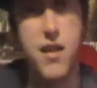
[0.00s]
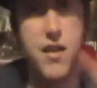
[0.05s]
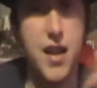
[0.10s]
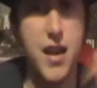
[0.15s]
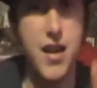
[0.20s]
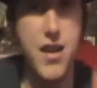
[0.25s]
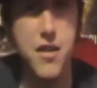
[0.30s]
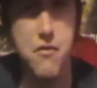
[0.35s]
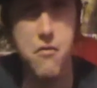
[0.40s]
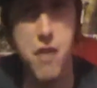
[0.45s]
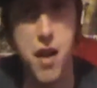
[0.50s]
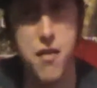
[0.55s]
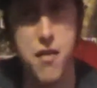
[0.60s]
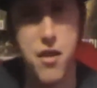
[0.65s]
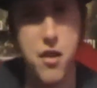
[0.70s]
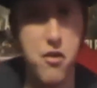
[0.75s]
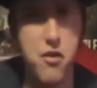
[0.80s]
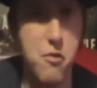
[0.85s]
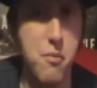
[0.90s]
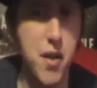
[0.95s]
edit it around a
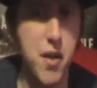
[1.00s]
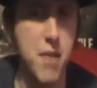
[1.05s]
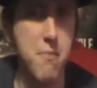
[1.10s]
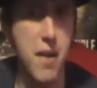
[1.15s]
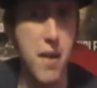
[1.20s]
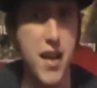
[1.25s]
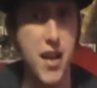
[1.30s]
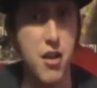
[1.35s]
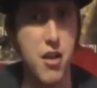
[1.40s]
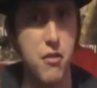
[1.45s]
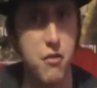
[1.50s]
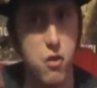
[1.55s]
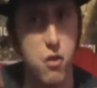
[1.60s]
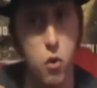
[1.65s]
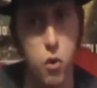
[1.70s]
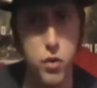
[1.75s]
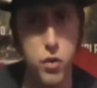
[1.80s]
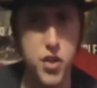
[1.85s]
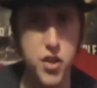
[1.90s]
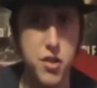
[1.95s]
little bit, make it look
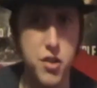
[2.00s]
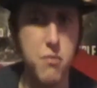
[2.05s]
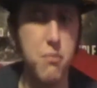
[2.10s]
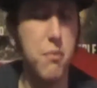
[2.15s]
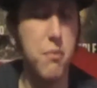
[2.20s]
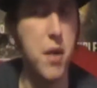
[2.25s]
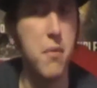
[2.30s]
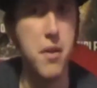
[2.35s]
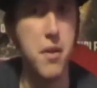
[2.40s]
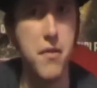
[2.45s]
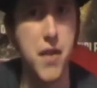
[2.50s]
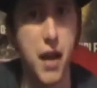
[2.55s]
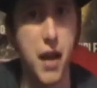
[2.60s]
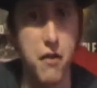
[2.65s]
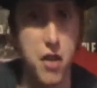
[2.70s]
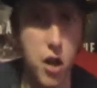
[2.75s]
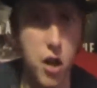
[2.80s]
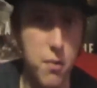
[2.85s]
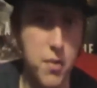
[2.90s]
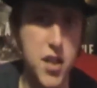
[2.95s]
awesome, maybe even
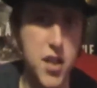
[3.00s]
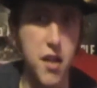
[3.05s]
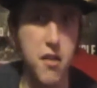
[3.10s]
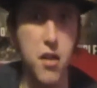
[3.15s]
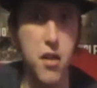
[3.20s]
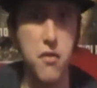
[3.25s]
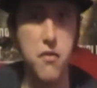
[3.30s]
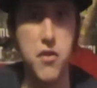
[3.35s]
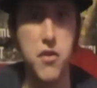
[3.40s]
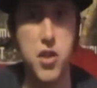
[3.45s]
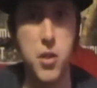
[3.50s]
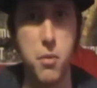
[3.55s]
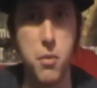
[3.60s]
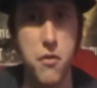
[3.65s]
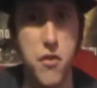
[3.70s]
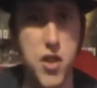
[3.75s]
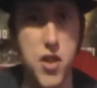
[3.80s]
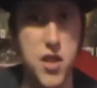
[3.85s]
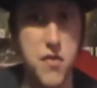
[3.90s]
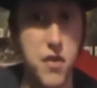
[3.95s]
add commentary over the top of
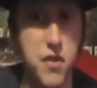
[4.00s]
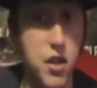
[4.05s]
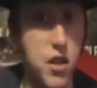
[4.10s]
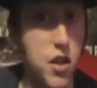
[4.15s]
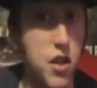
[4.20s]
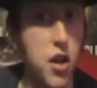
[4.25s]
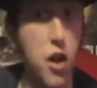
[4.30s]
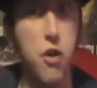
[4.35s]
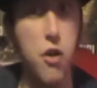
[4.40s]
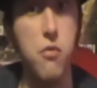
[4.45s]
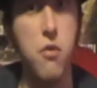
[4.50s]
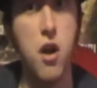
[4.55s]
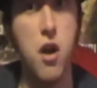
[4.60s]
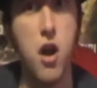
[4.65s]
it so that you know